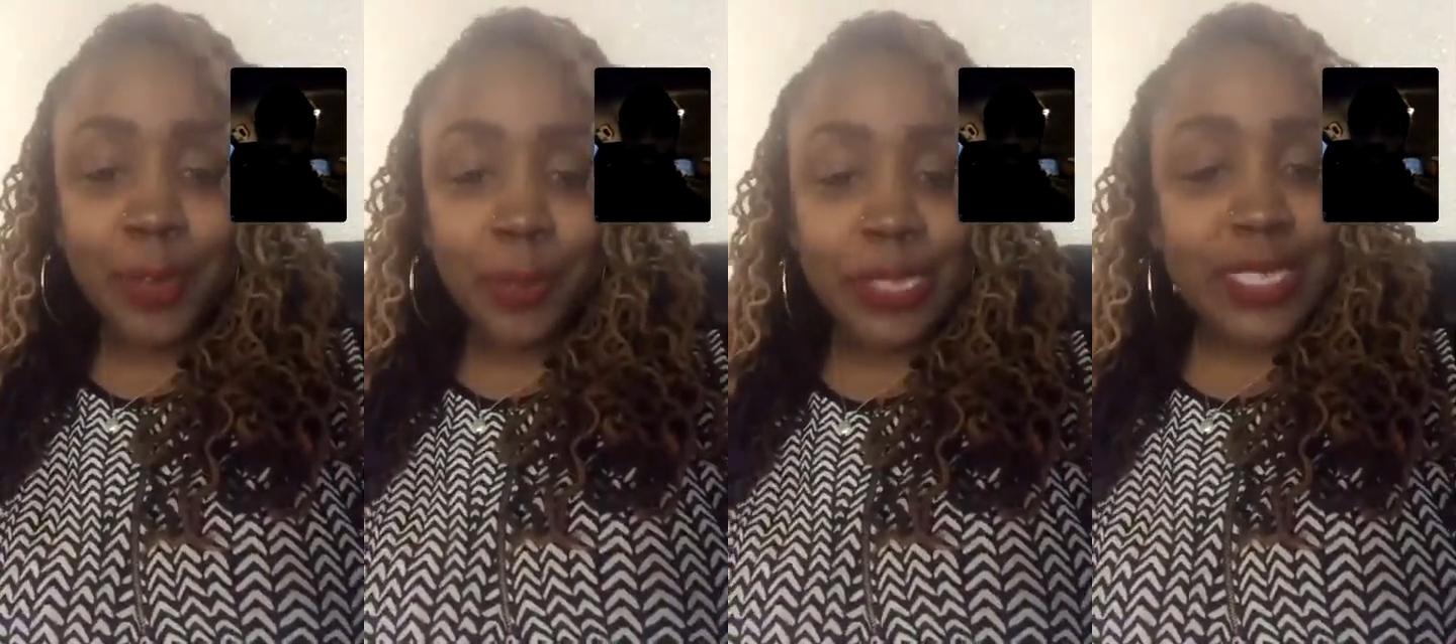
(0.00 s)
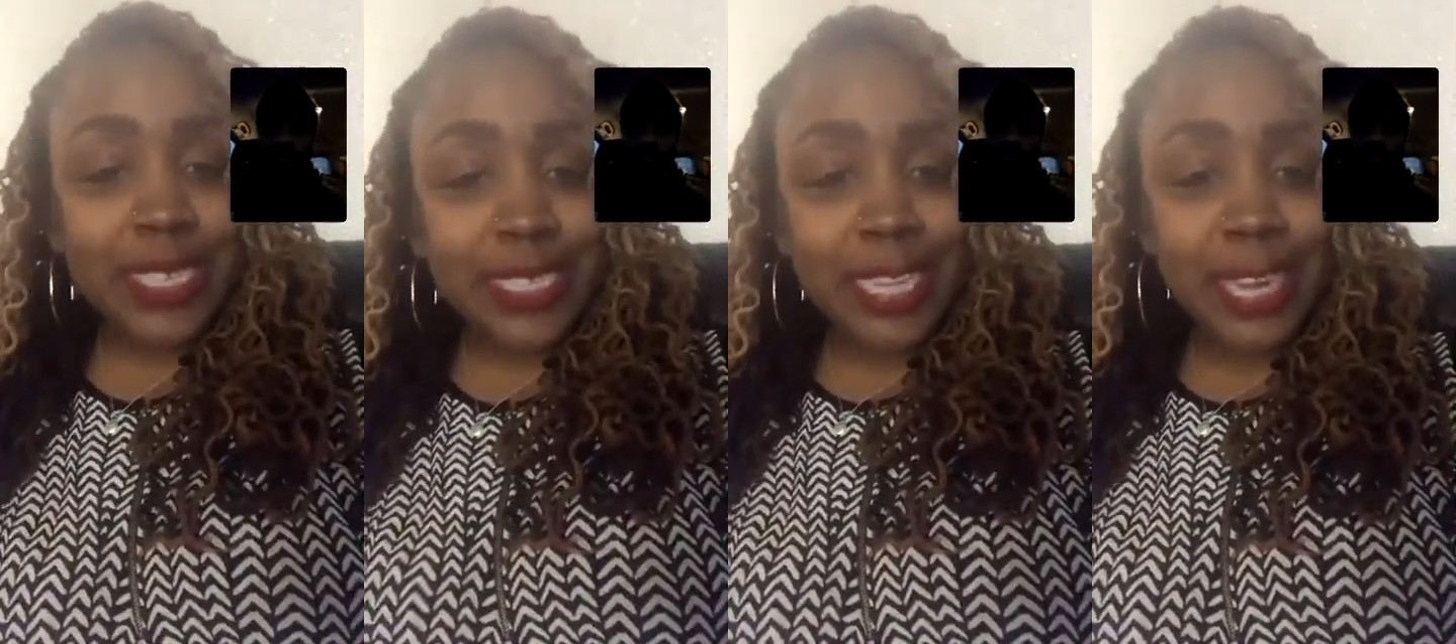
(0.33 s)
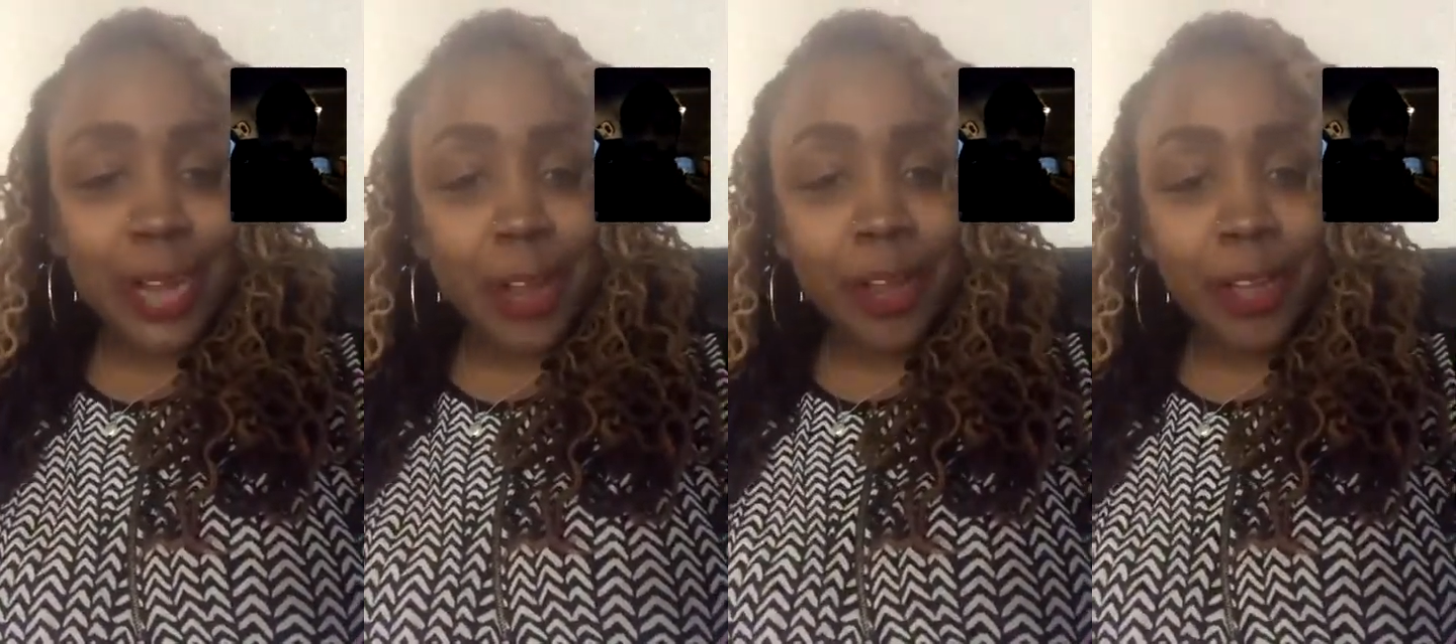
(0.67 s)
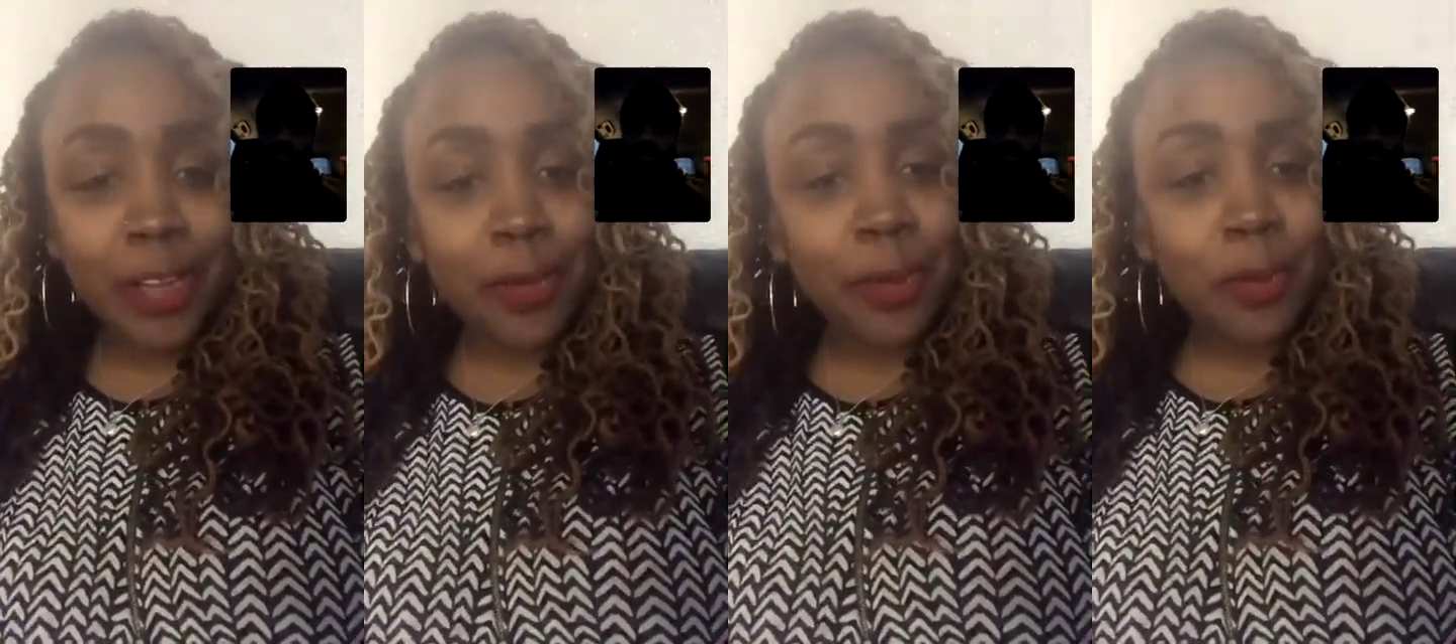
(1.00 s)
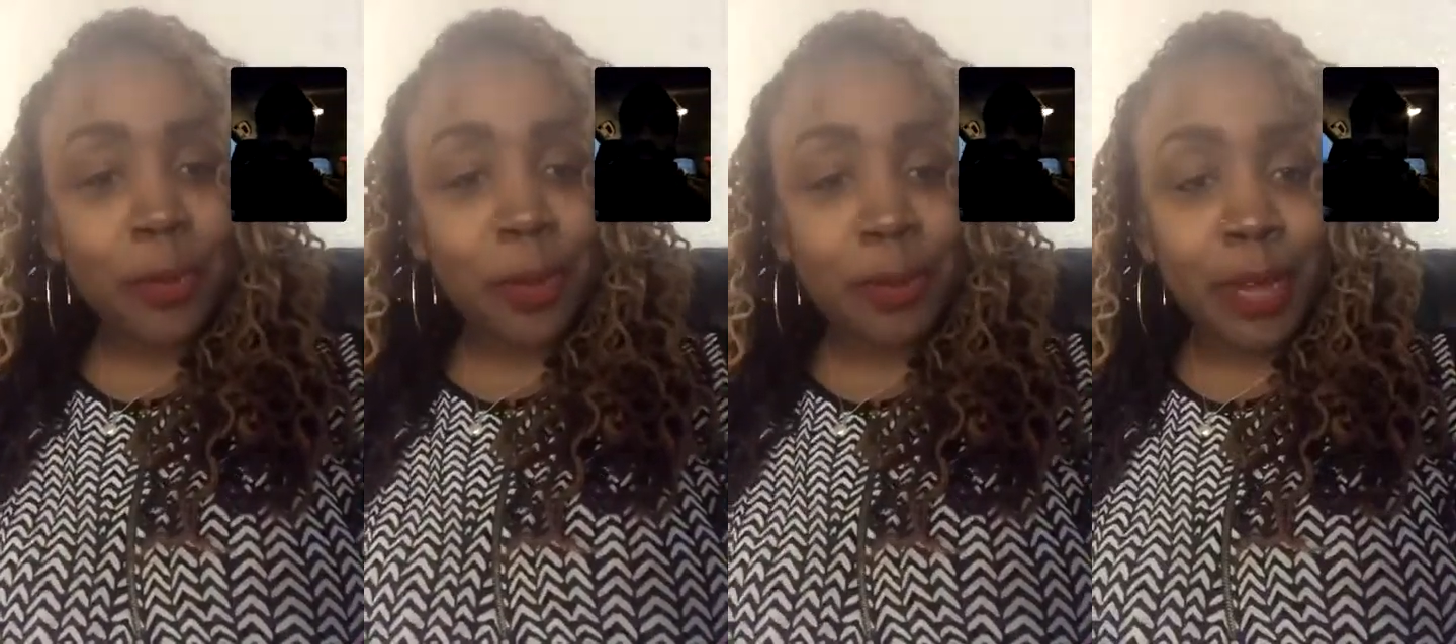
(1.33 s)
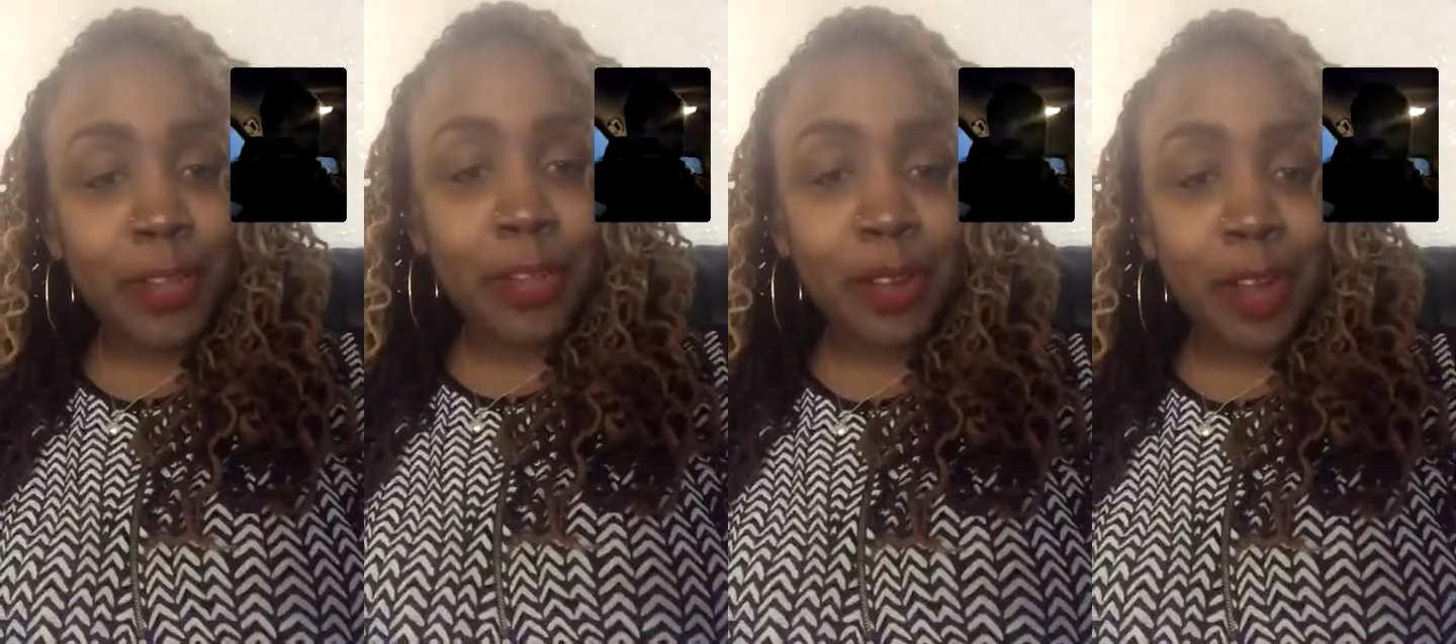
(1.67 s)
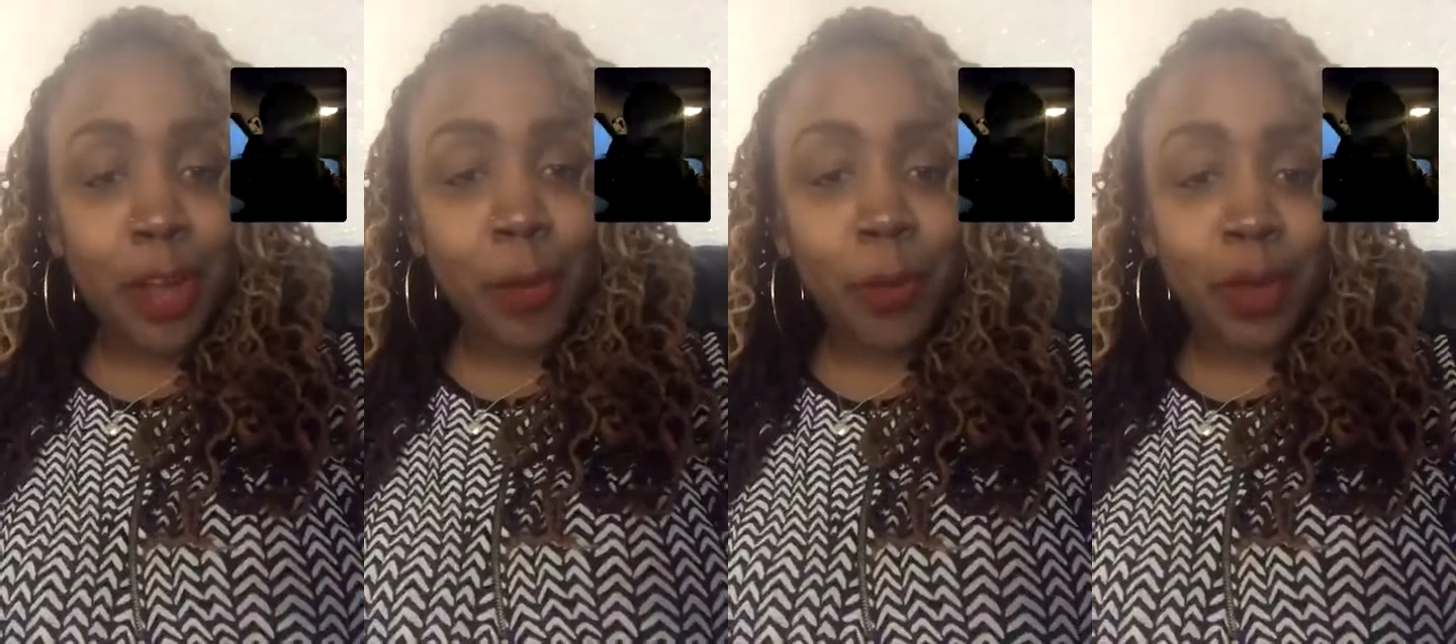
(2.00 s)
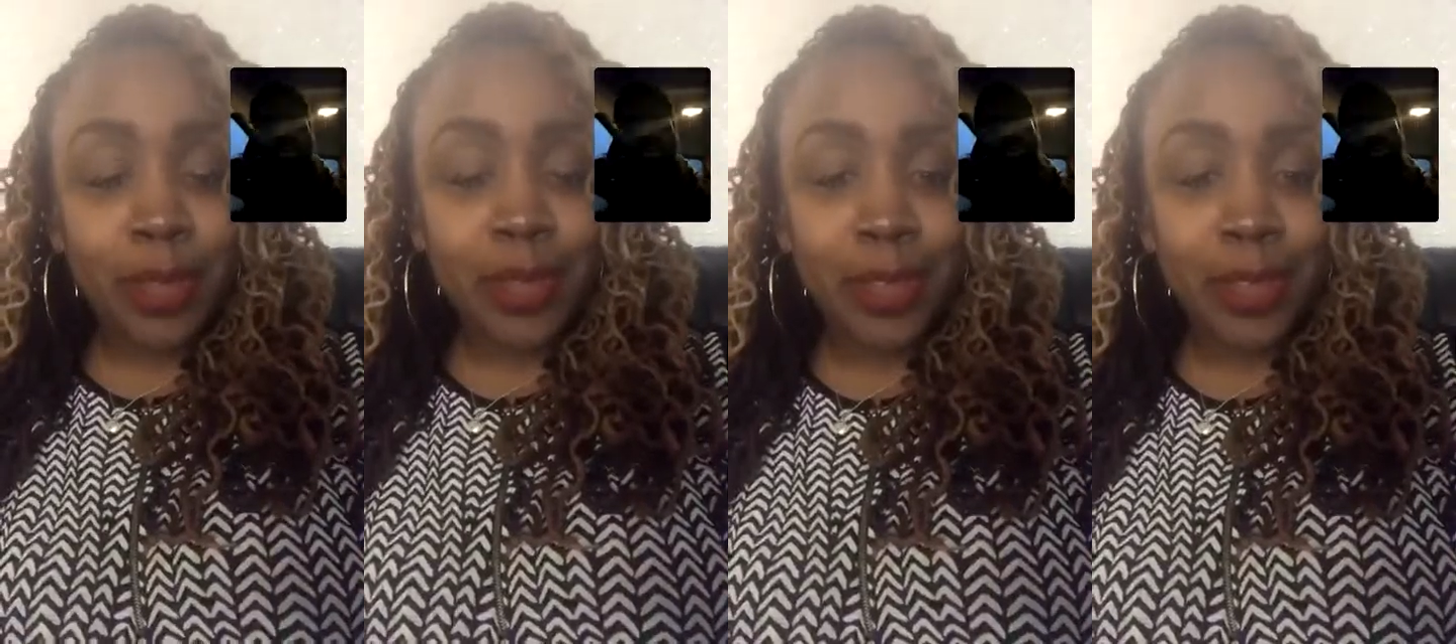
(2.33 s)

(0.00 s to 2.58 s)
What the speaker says: we'll just get to learn a little bit more about your artwork